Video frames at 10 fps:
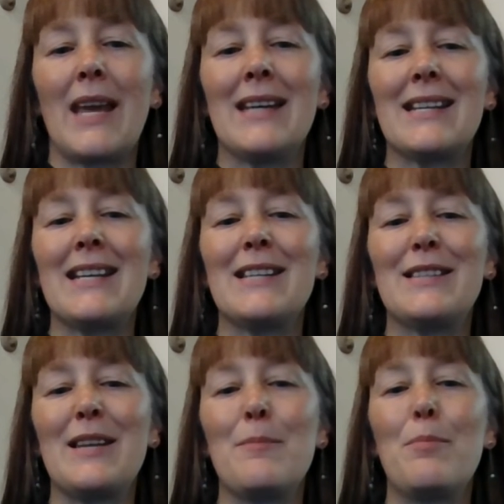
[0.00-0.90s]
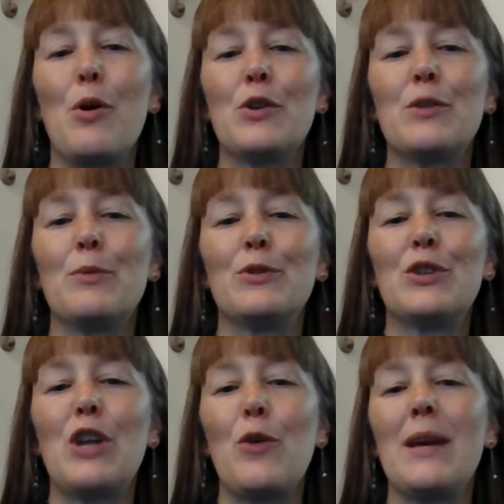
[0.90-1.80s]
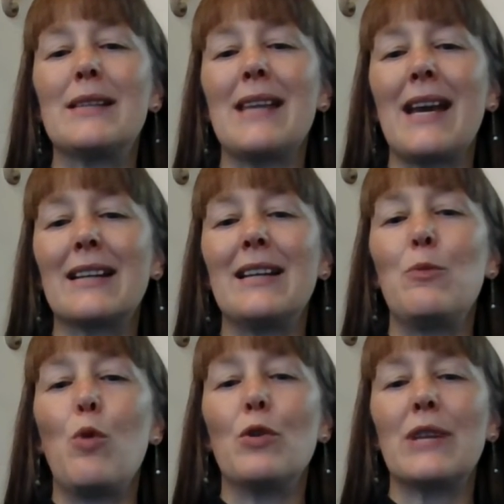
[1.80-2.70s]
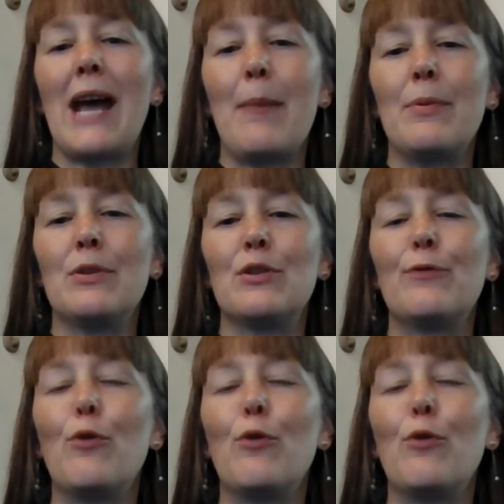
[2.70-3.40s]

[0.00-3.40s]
It is impossible to know exactly what happened